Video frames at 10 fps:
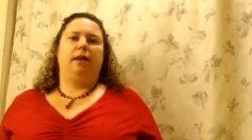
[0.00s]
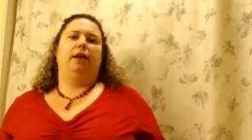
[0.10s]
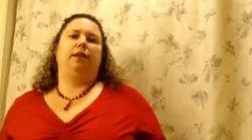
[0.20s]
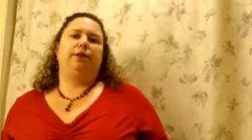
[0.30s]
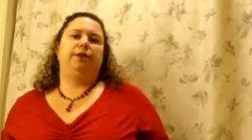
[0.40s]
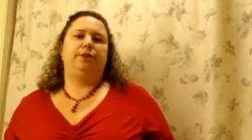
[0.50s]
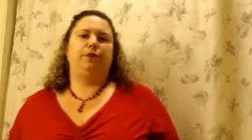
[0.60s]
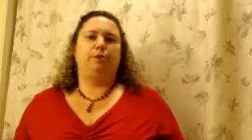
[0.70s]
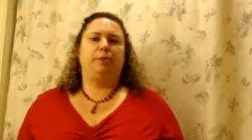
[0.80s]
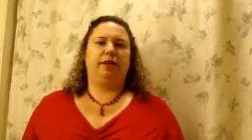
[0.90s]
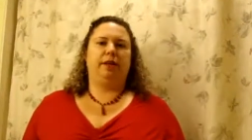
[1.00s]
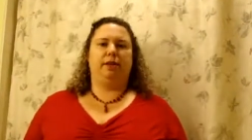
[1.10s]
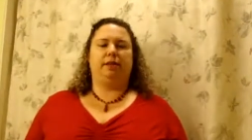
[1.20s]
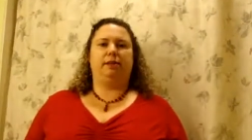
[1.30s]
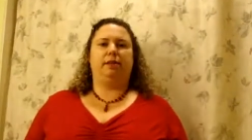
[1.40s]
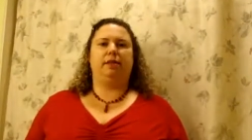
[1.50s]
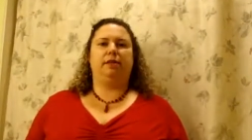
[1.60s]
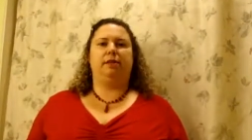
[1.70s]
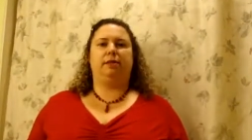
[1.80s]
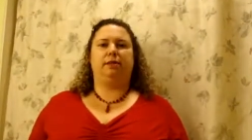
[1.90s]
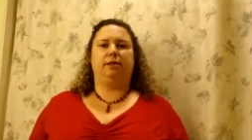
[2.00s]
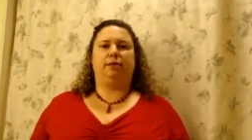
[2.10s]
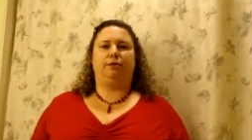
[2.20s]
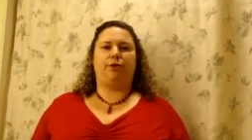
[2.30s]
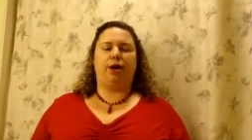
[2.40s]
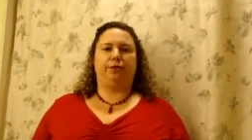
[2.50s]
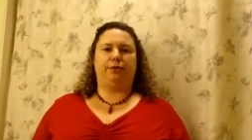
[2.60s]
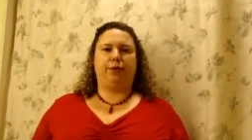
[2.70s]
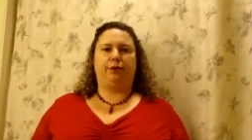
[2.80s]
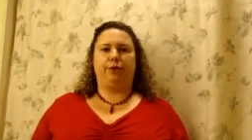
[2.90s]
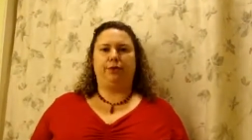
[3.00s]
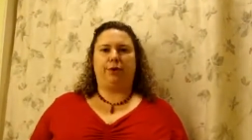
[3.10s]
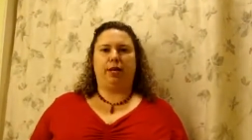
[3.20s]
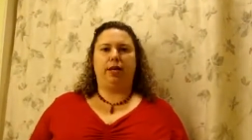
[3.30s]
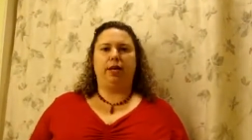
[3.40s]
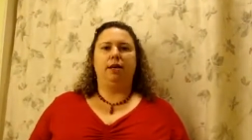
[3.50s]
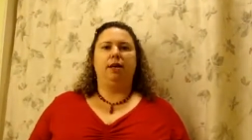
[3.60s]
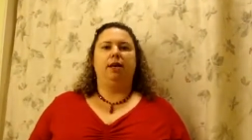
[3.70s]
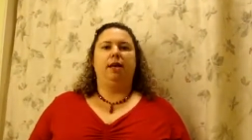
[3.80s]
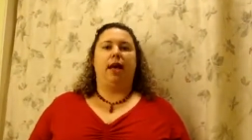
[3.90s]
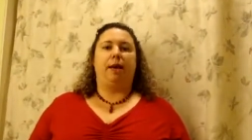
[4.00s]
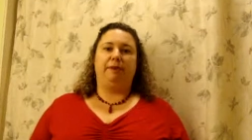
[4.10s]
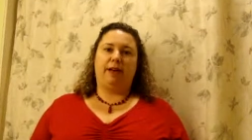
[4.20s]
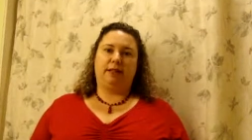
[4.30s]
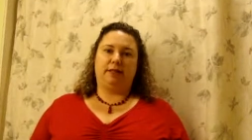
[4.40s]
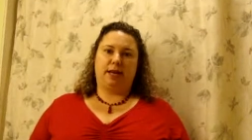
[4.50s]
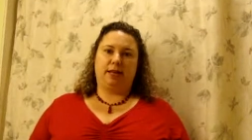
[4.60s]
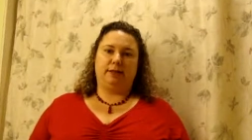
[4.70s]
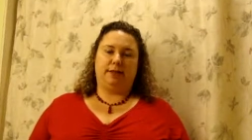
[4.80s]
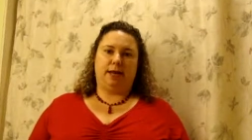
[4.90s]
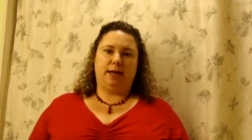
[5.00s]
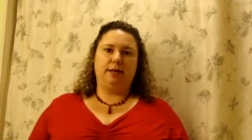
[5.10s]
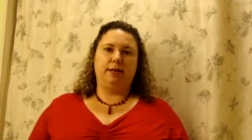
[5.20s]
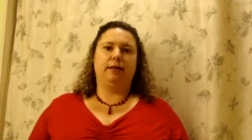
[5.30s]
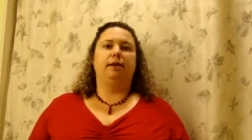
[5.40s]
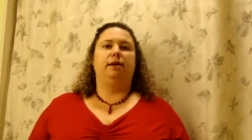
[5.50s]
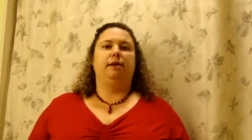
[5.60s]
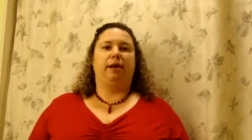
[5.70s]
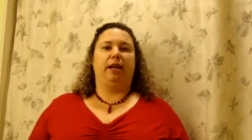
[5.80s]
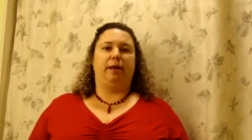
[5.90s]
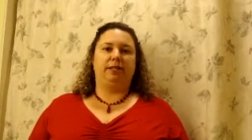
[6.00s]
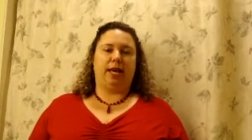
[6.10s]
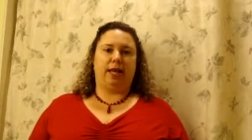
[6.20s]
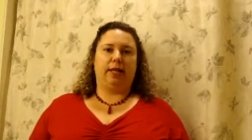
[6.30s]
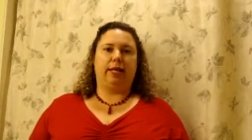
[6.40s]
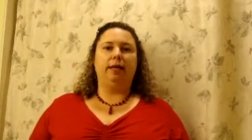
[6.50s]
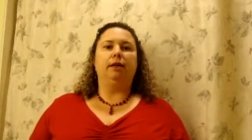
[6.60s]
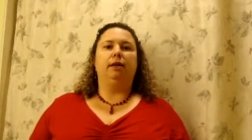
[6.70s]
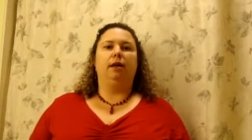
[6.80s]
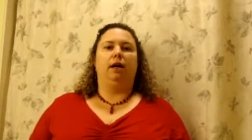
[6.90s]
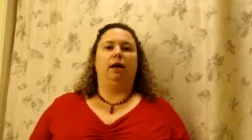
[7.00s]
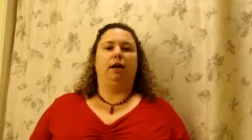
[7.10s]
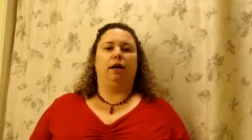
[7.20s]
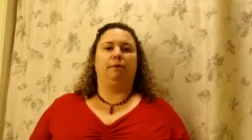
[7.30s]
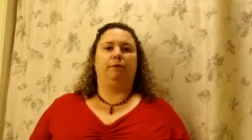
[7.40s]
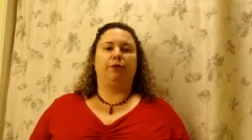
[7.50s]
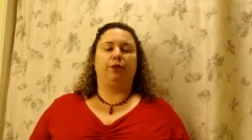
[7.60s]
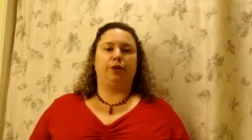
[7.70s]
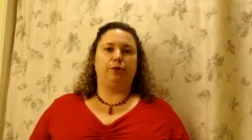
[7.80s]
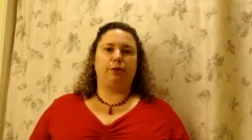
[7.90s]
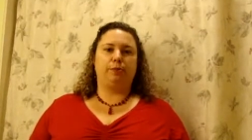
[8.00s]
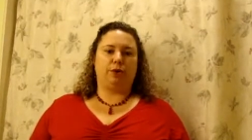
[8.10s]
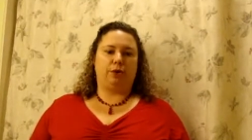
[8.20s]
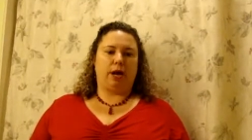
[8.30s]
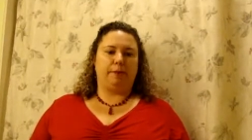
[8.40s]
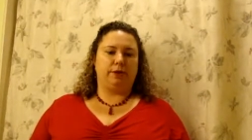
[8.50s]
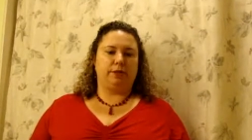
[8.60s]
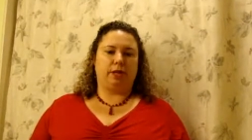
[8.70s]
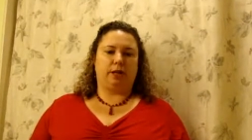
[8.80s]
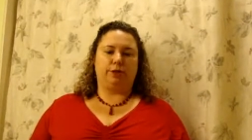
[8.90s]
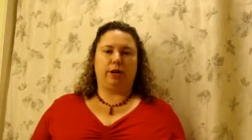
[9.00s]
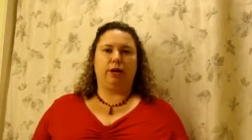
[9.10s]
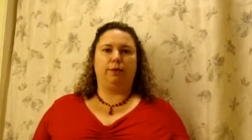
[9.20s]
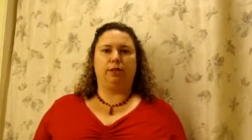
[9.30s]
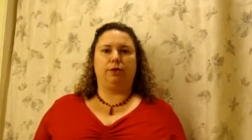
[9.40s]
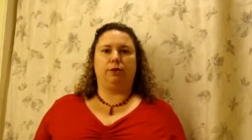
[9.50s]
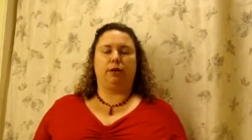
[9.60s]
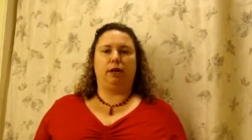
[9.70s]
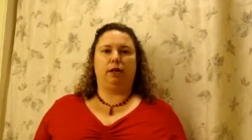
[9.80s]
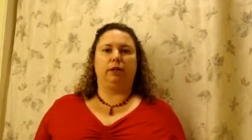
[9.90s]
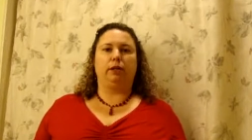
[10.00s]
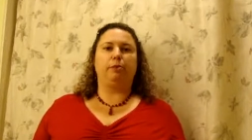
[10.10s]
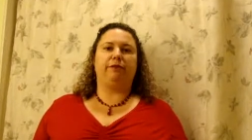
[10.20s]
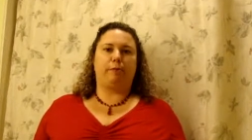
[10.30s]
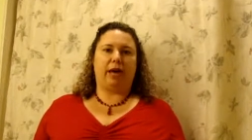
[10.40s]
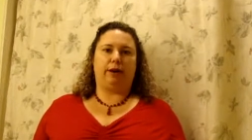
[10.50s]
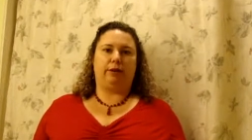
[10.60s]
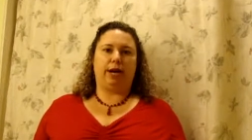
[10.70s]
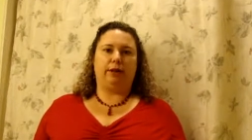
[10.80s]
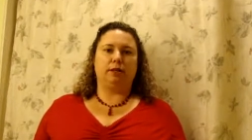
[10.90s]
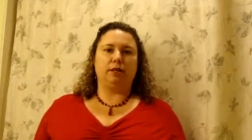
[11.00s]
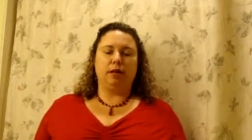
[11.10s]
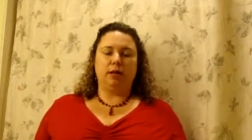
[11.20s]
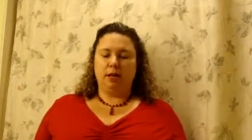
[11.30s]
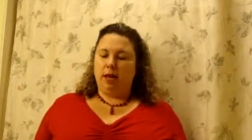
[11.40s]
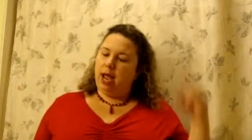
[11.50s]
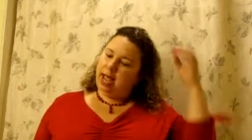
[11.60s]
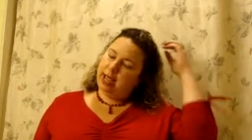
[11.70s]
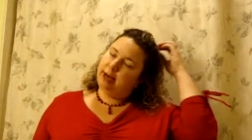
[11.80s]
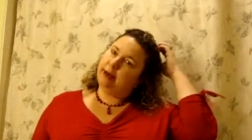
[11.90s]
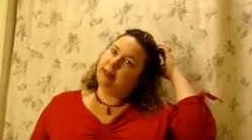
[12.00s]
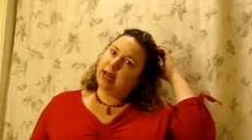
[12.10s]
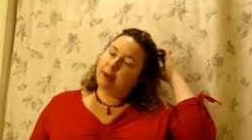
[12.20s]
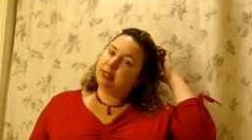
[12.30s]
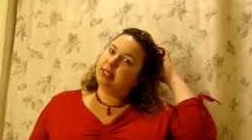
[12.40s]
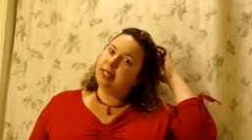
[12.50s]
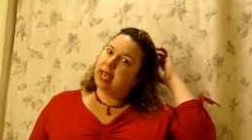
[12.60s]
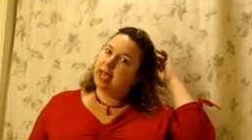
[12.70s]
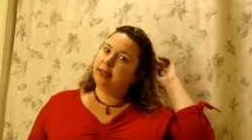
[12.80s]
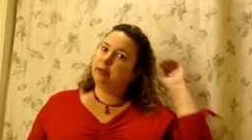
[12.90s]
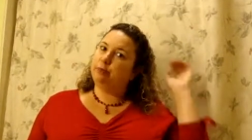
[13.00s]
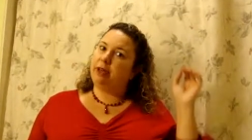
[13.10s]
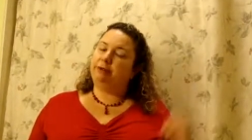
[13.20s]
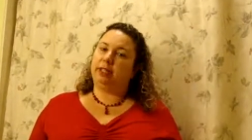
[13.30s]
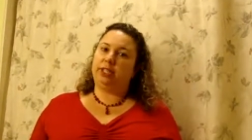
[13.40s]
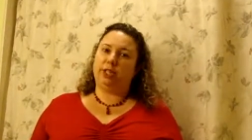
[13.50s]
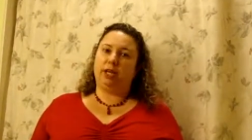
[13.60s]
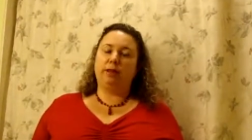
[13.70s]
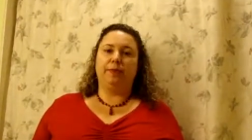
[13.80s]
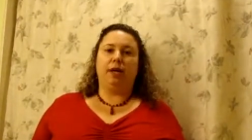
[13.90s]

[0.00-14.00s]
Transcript: Hello YouTube, this is Grodot333. Happy Valentine's Day. My name is Kelly. For the new subscribers, I'll try and go into a little bit of a background. And then I was tagged by Felicia.